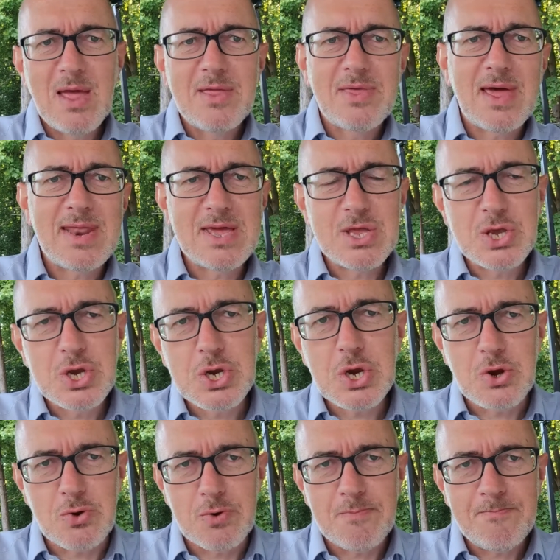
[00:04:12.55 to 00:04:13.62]
then in
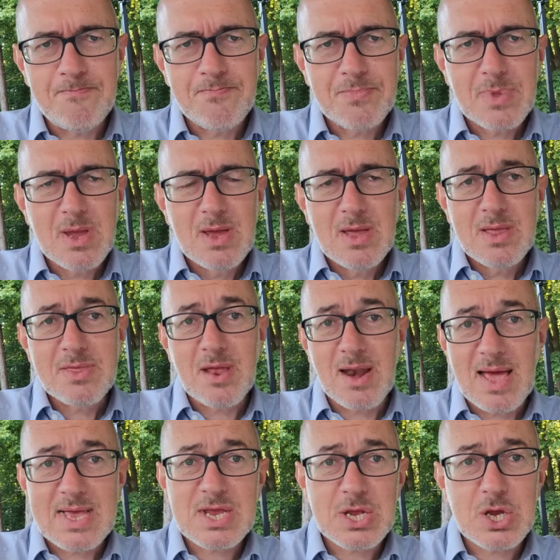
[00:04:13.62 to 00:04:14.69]
June, the
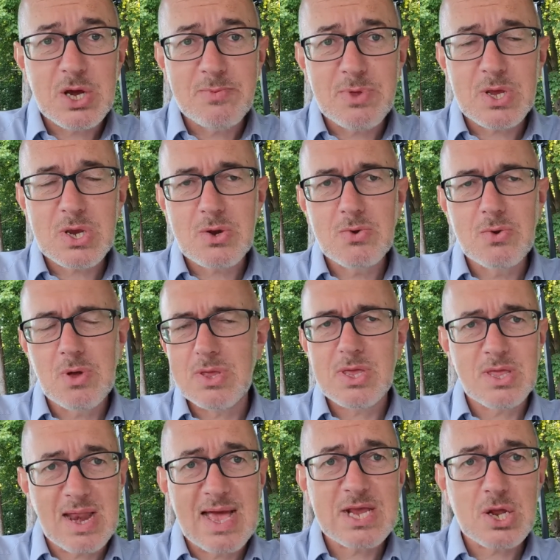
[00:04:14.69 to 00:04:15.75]
last half term
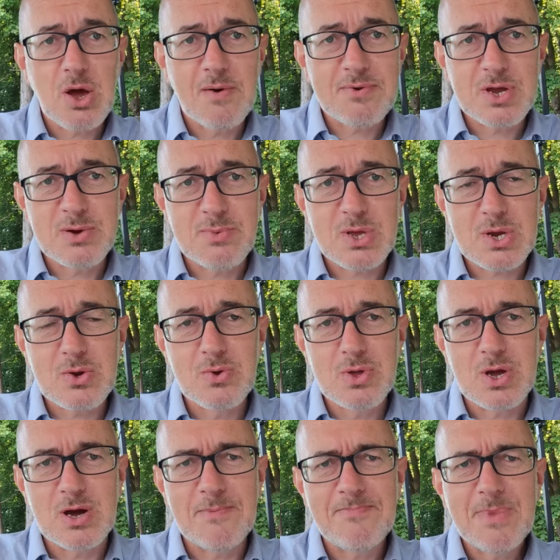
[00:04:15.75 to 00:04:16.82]
of the school
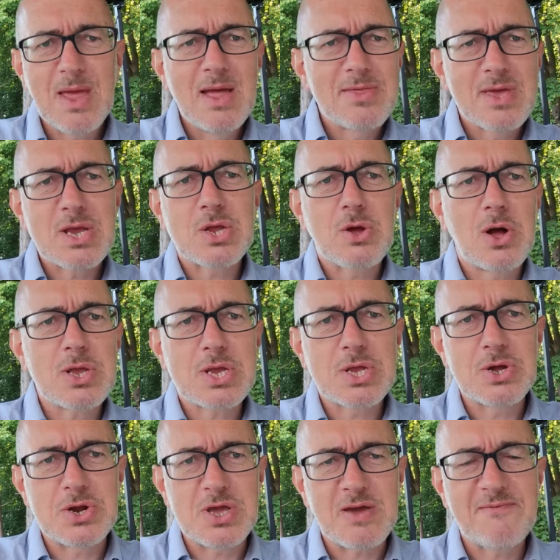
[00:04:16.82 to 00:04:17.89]
year, they start
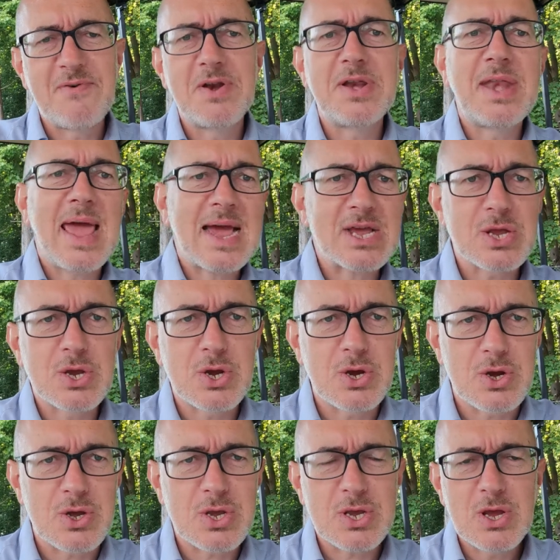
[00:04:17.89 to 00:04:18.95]
studying for next
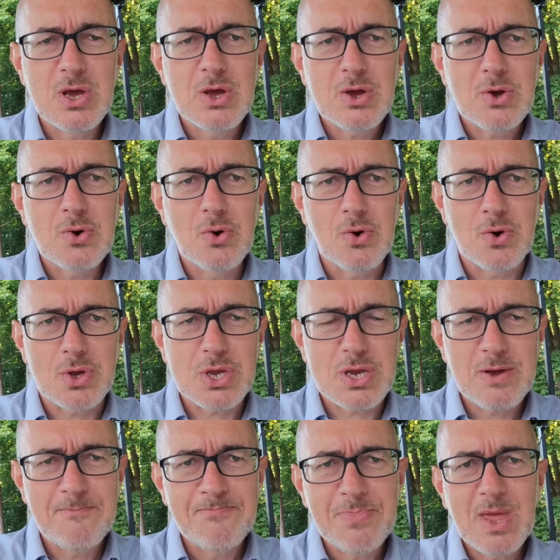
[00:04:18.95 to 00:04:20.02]
year's course,
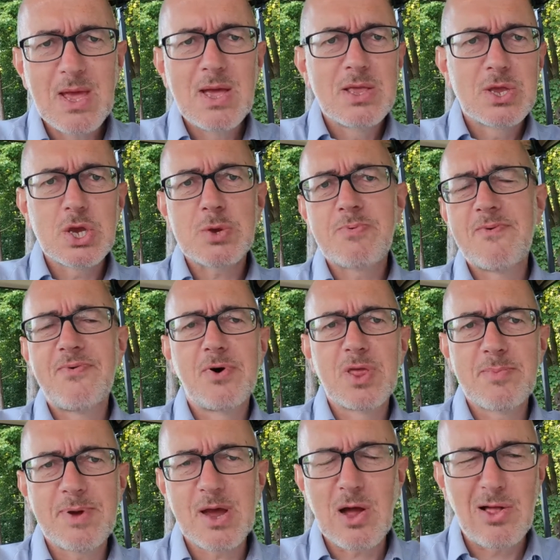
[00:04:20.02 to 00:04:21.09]
just before
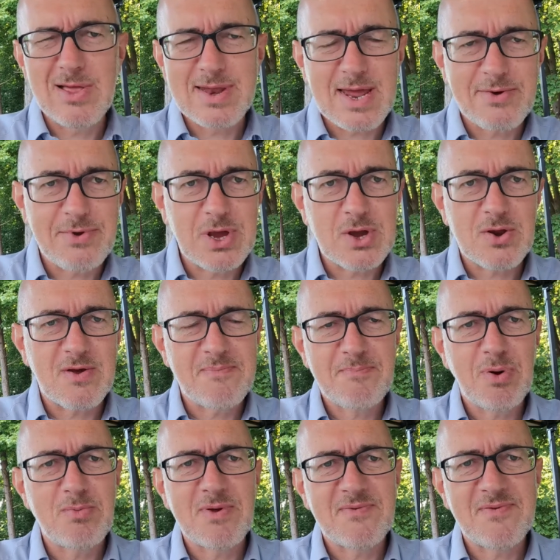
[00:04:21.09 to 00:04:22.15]
the big holiday when you're going to
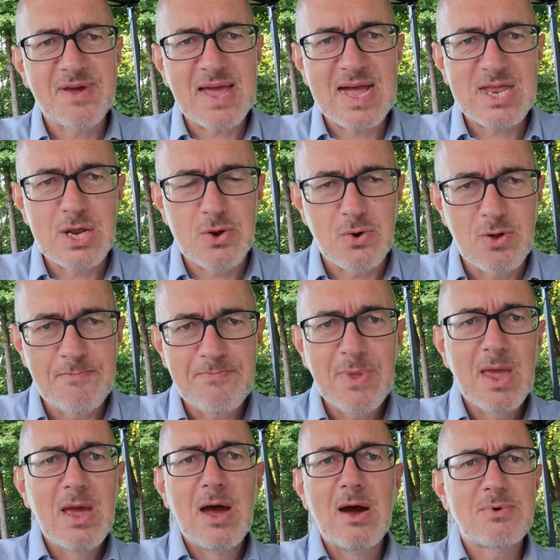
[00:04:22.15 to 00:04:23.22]
probably forget it all.
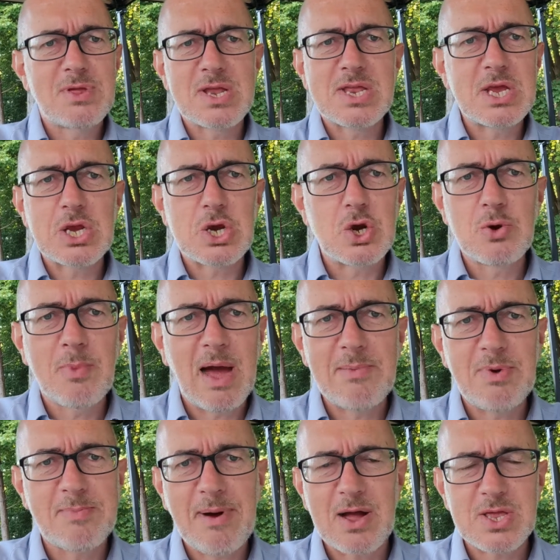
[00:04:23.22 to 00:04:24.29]
With a teacher who
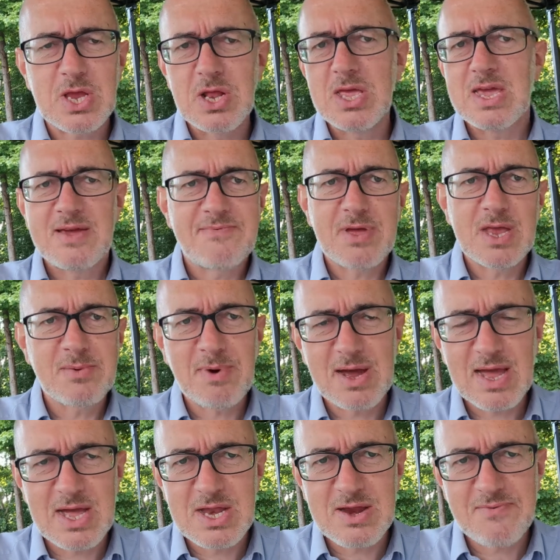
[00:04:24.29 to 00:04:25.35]
might be about to leave, then you
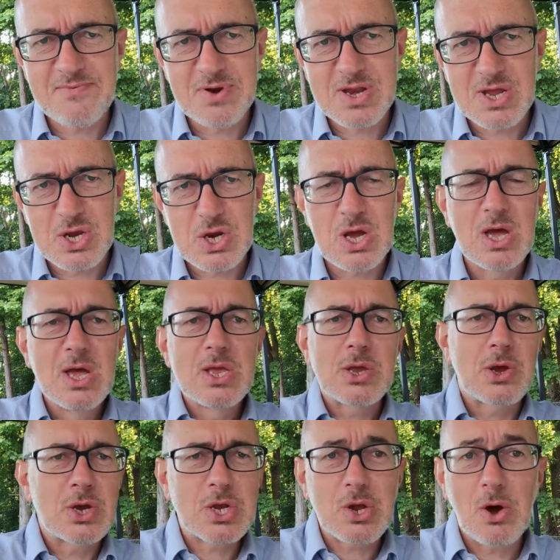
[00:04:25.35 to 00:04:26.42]
might get a different teacher.
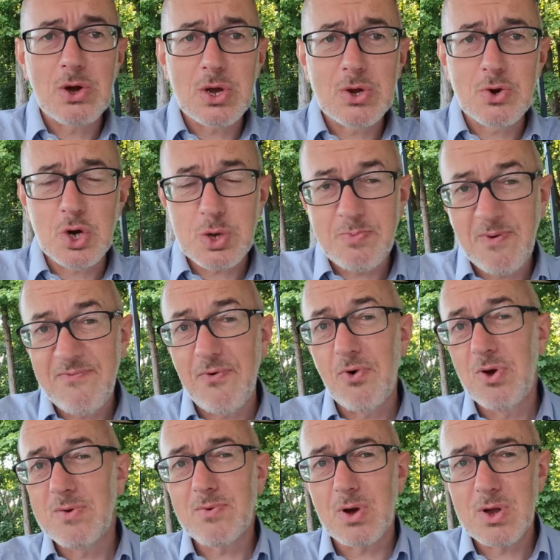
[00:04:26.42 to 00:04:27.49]
So you start your course
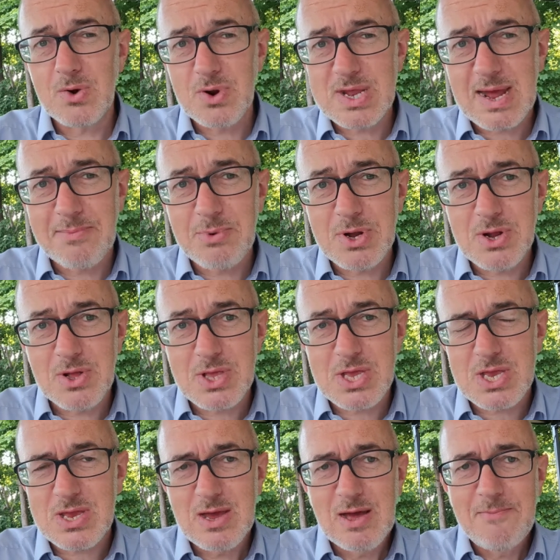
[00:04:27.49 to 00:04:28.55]
before you've got your exam
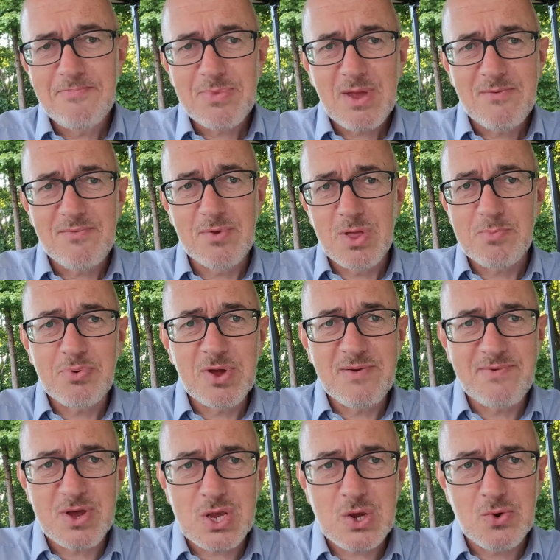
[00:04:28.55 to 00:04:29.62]
results from the
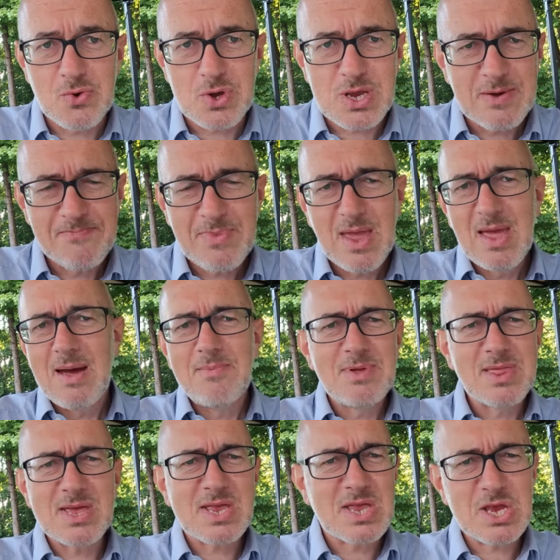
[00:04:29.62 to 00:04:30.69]
previous course. I
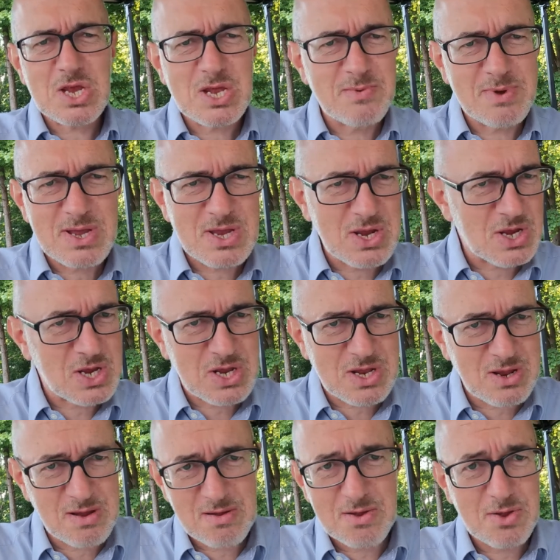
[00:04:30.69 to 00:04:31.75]
mean, this system is
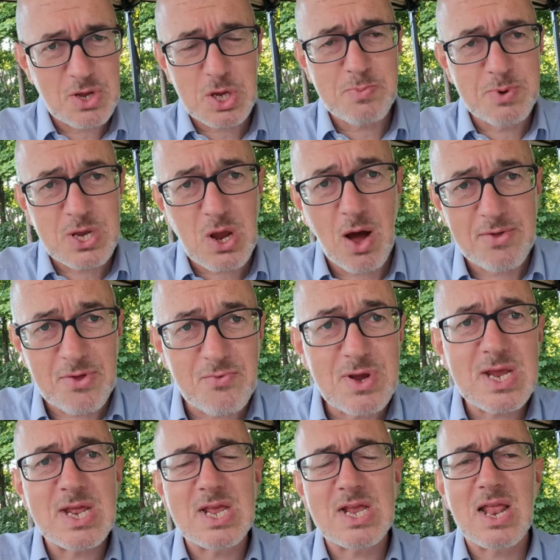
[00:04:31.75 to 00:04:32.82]
just bizarre. And the
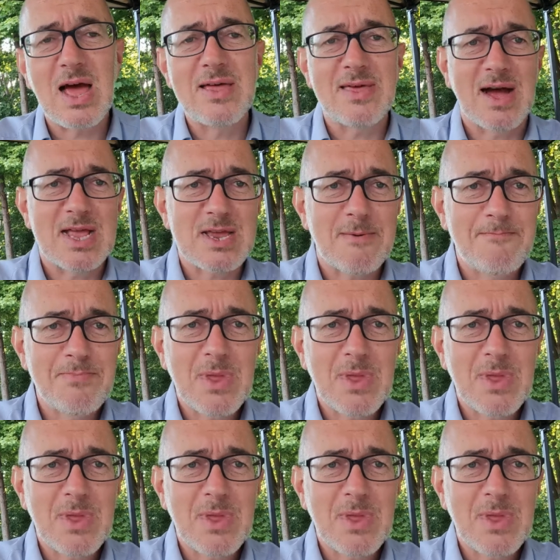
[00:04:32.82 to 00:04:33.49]
reason it's like that